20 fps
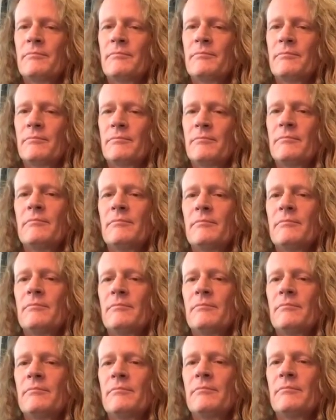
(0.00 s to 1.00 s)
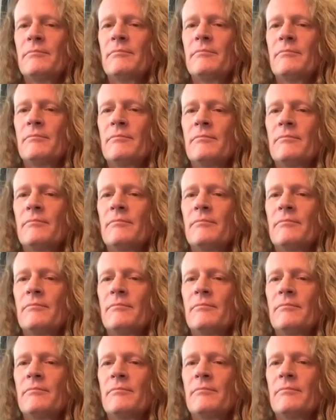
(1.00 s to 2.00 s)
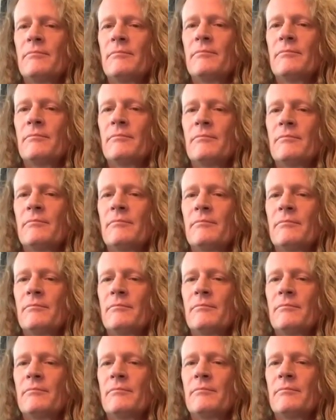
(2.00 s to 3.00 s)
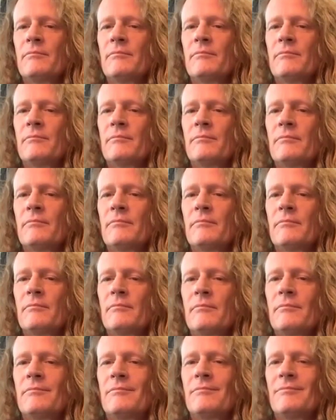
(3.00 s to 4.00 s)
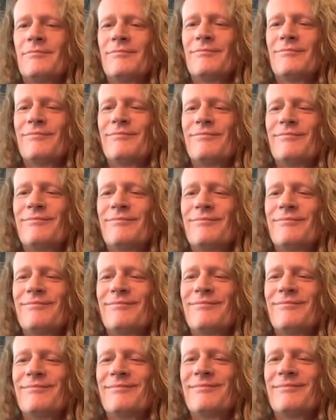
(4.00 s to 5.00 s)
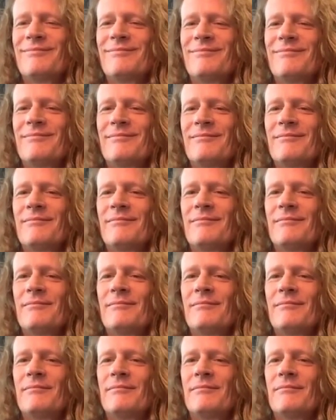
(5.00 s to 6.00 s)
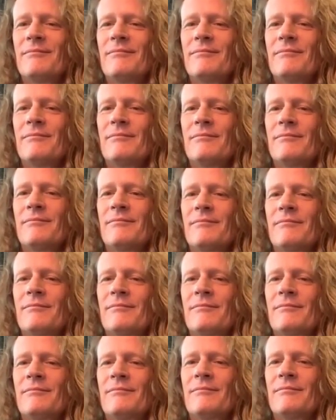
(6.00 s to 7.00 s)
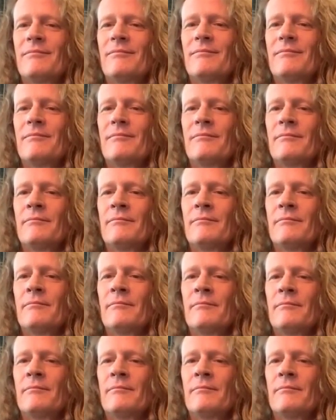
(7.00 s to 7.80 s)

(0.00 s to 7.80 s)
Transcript: The person shown says nothing.